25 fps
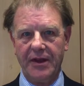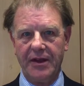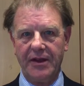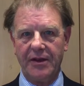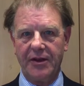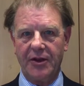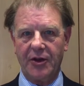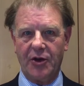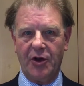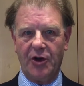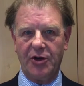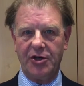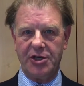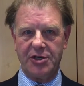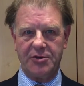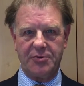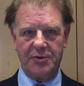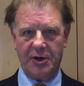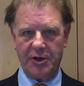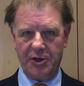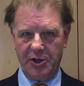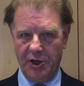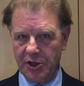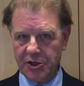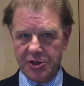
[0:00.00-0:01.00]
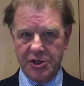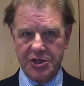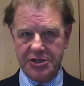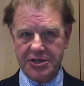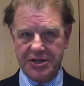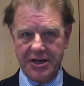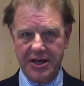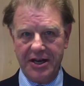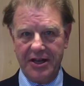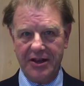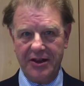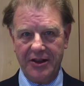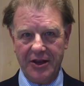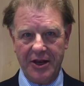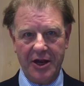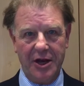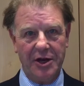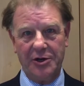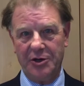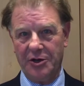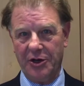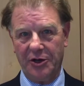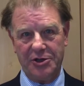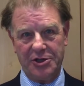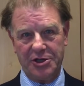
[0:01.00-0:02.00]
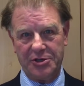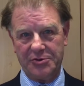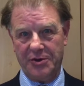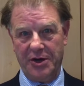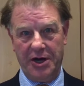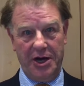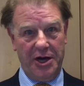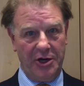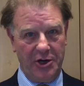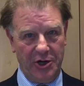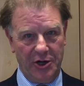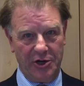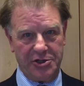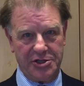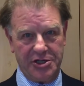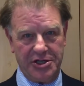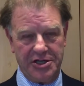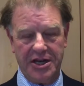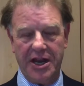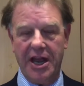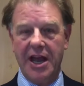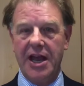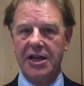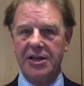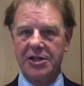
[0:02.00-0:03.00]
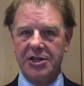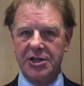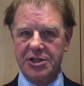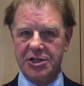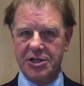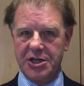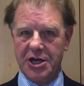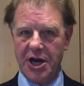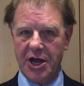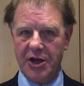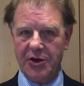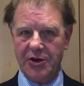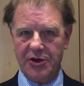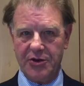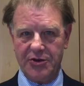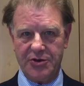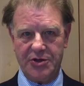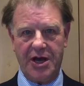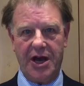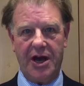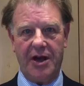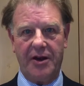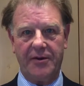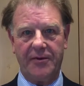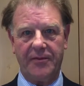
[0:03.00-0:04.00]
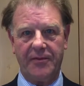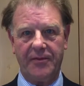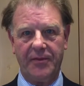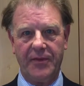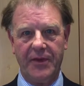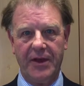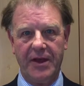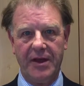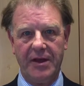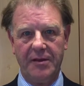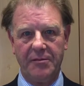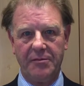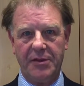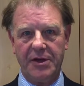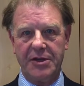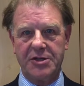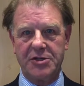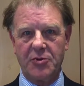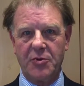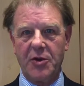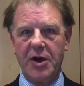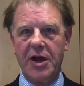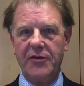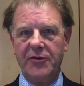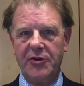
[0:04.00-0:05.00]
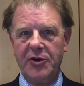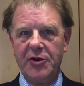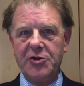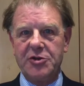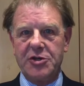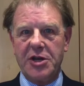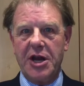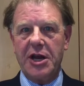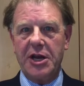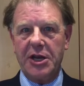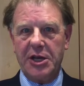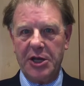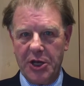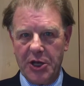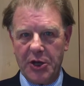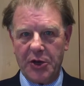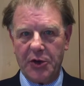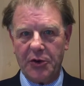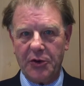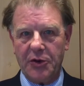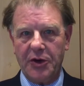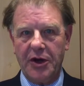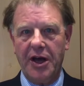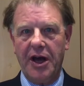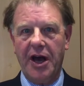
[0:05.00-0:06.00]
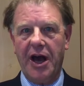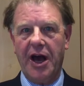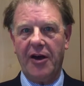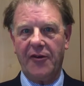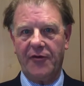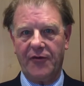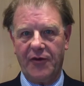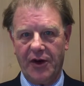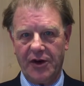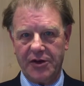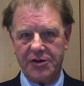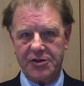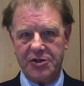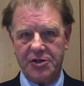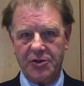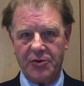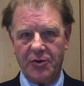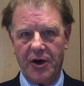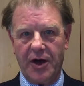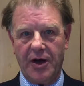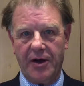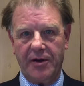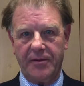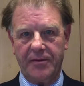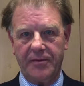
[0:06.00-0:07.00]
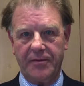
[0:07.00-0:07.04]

the conscious one consciously, the unconscious one unconsciously, to slow you down. But it's a way of you telling you how fast you are.